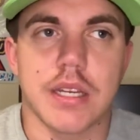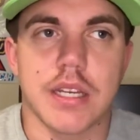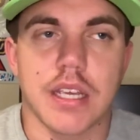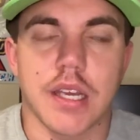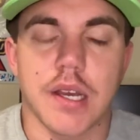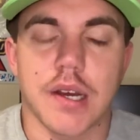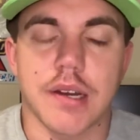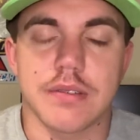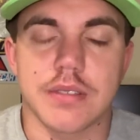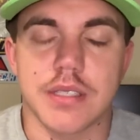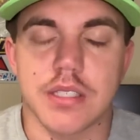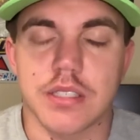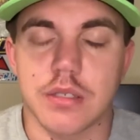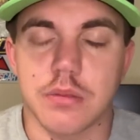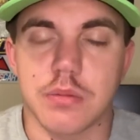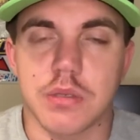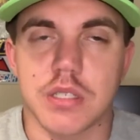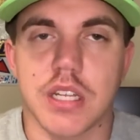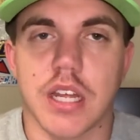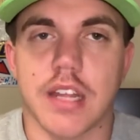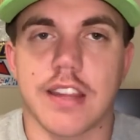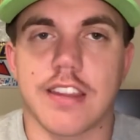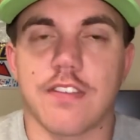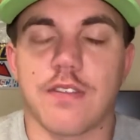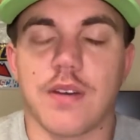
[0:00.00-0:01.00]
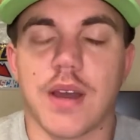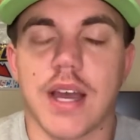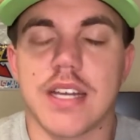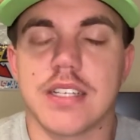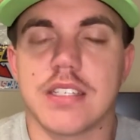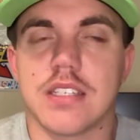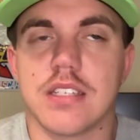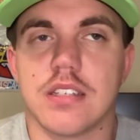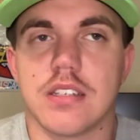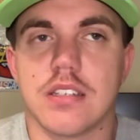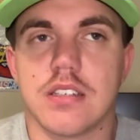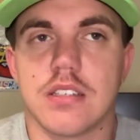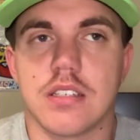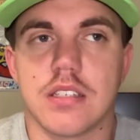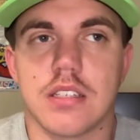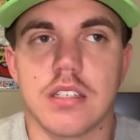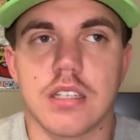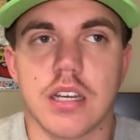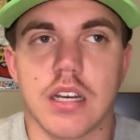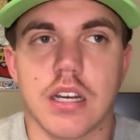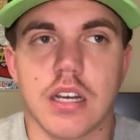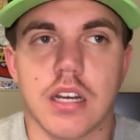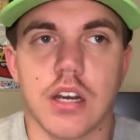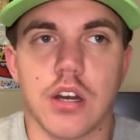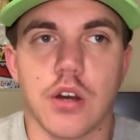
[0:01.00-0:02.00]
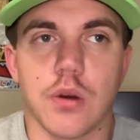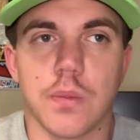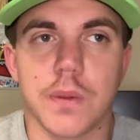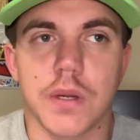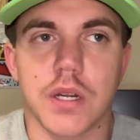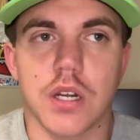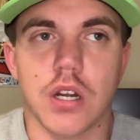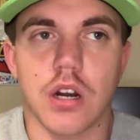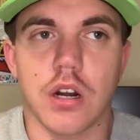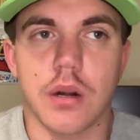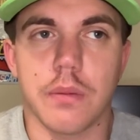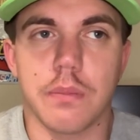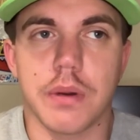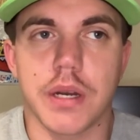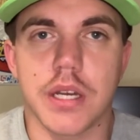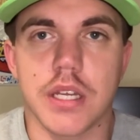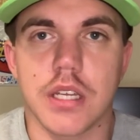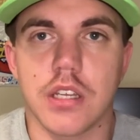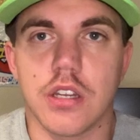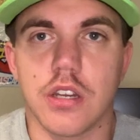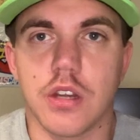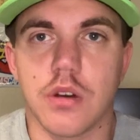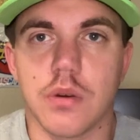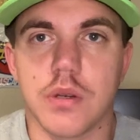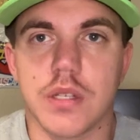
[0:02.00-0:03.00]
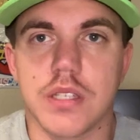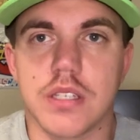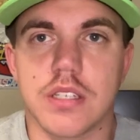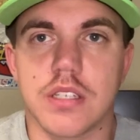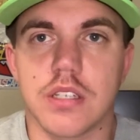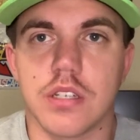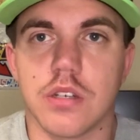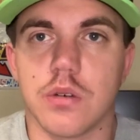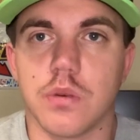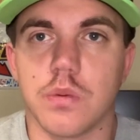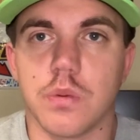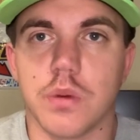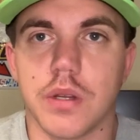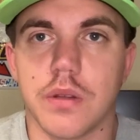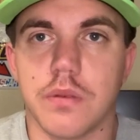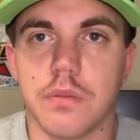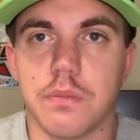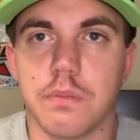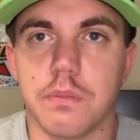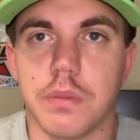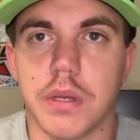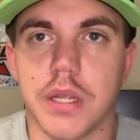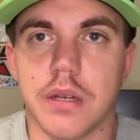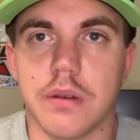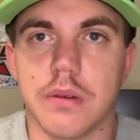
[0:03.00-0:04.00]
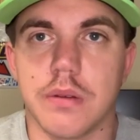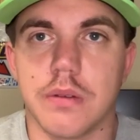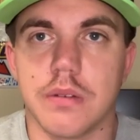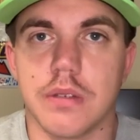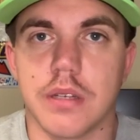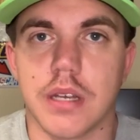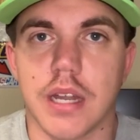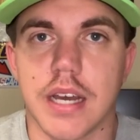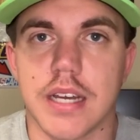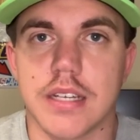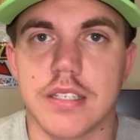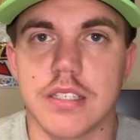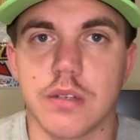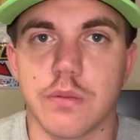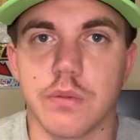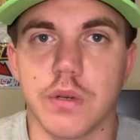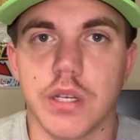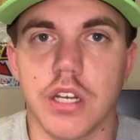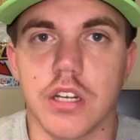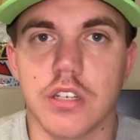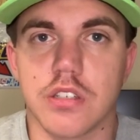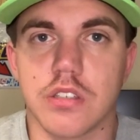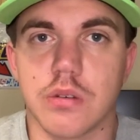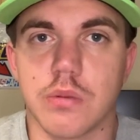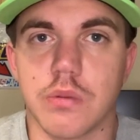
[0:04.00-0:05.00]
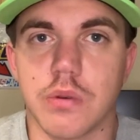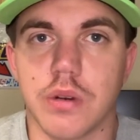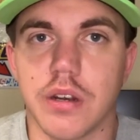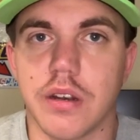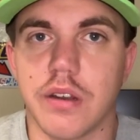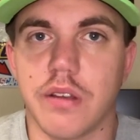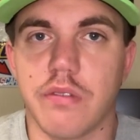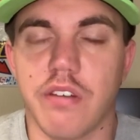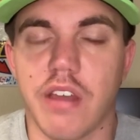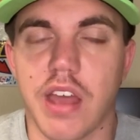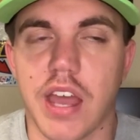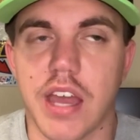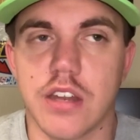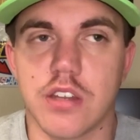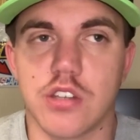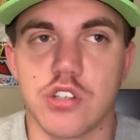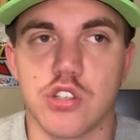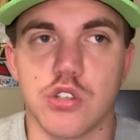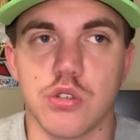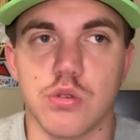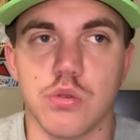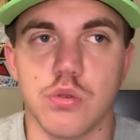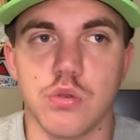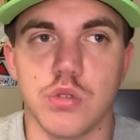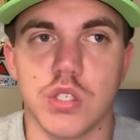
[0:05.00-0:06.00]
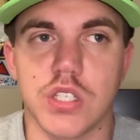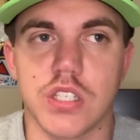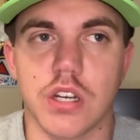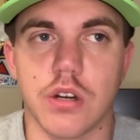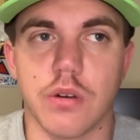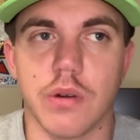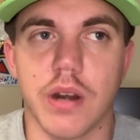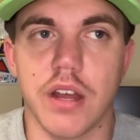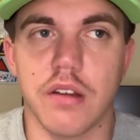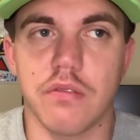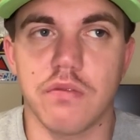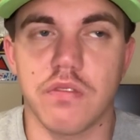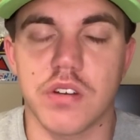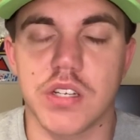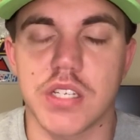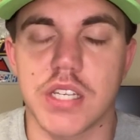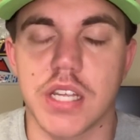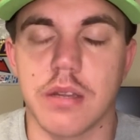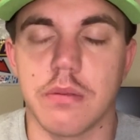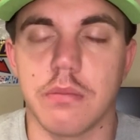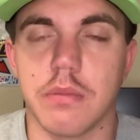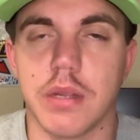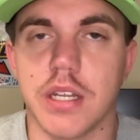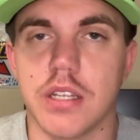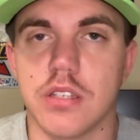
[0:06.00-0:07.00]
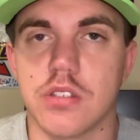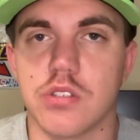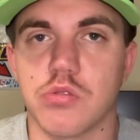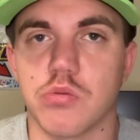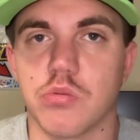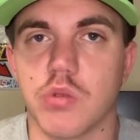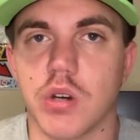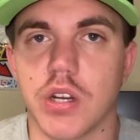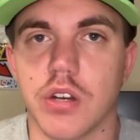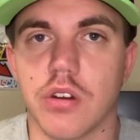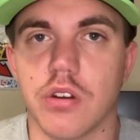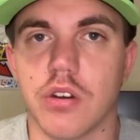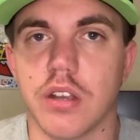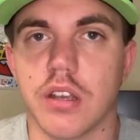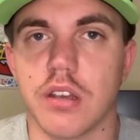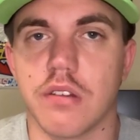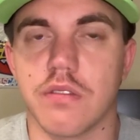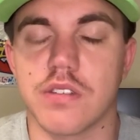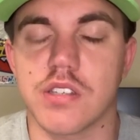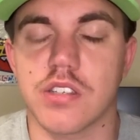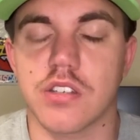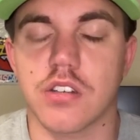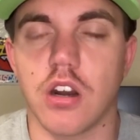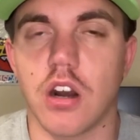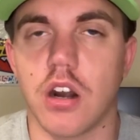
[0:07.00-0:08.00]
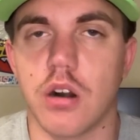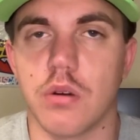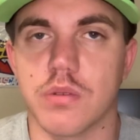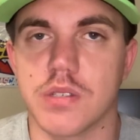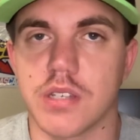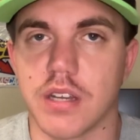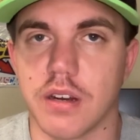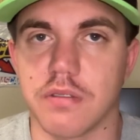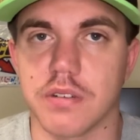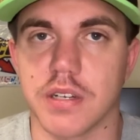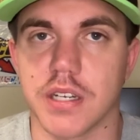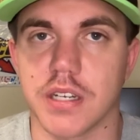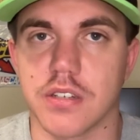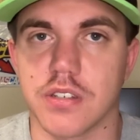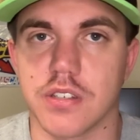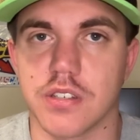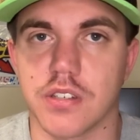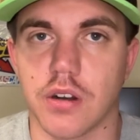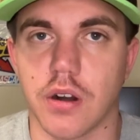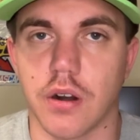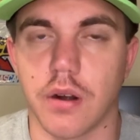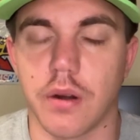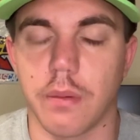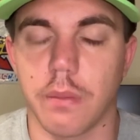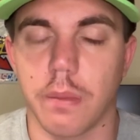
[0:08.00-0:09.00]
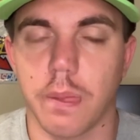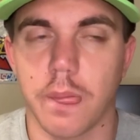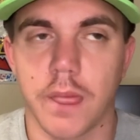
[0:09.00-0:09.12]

He obviously was not the fastest open car, but, you know, it still would have been nice. And we also wouldn't have had to sit around for 10 minutes wondering if his car was ever going to start.